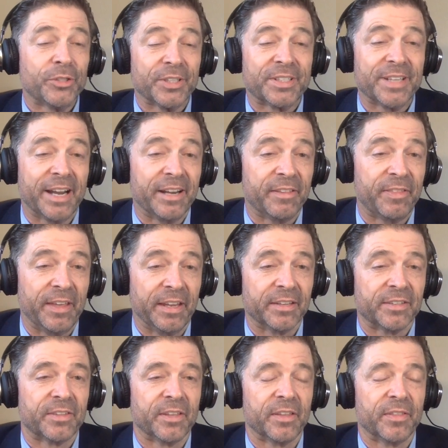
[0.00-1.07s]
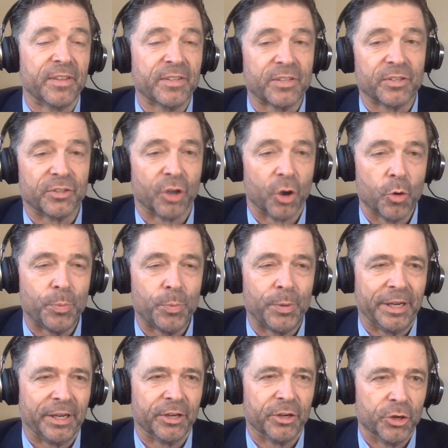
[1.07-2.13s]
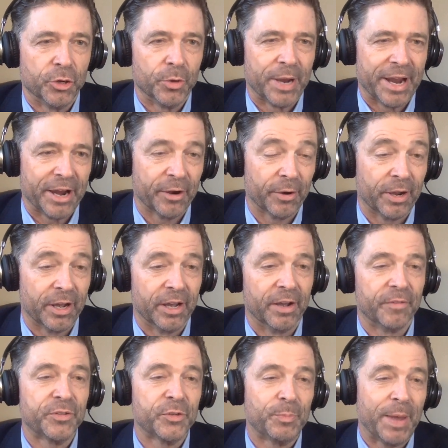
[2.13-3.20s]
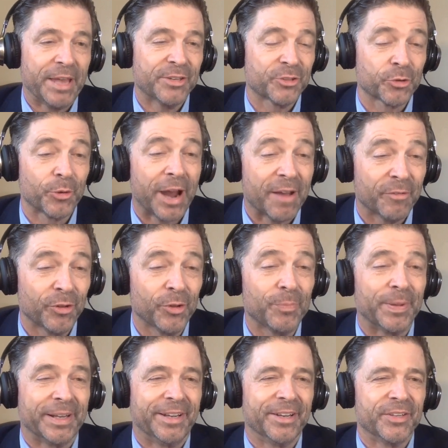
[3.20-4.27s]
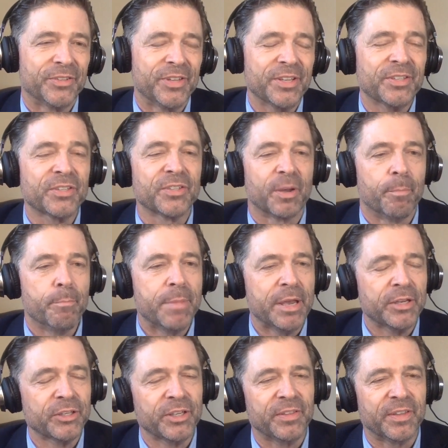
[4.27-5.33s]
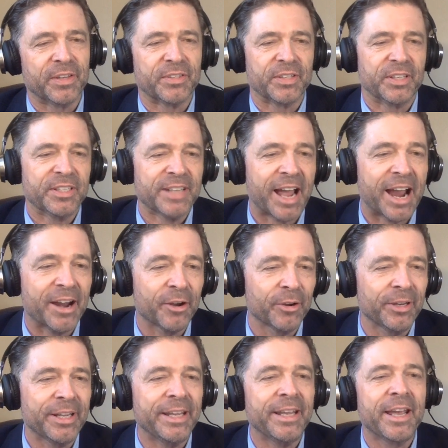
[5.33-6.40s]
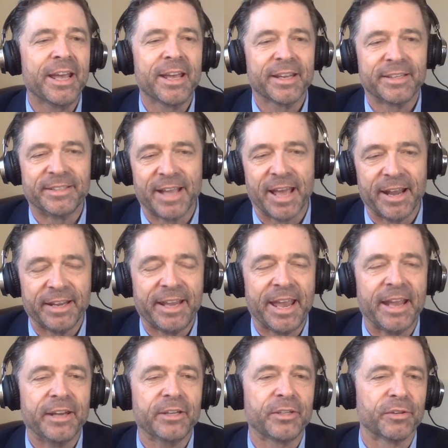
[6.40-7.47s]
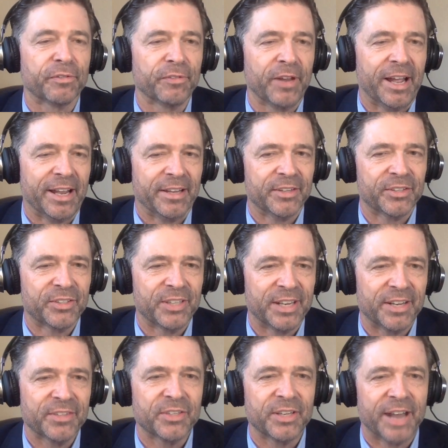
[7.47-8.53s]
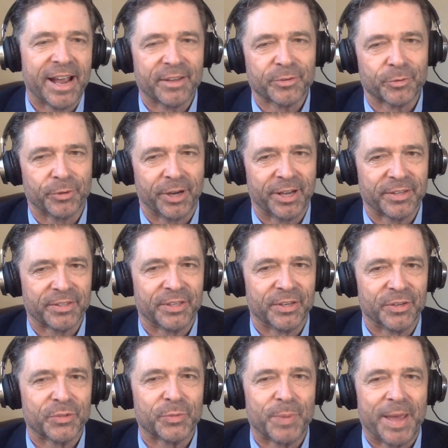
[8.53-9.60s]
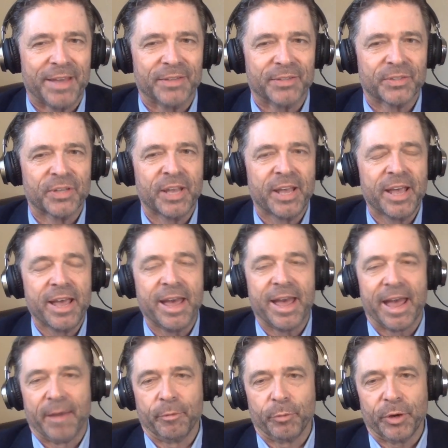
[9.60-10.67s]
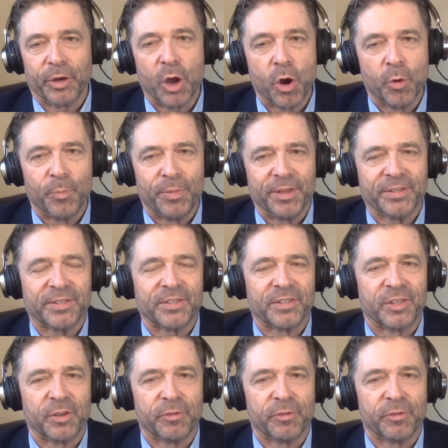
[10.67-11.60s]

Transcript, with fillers: exciting thing is that this is opening a new era of space travel because this is a mission that's entirely dedicated to flying citizen astronauts into space. And we hope this is the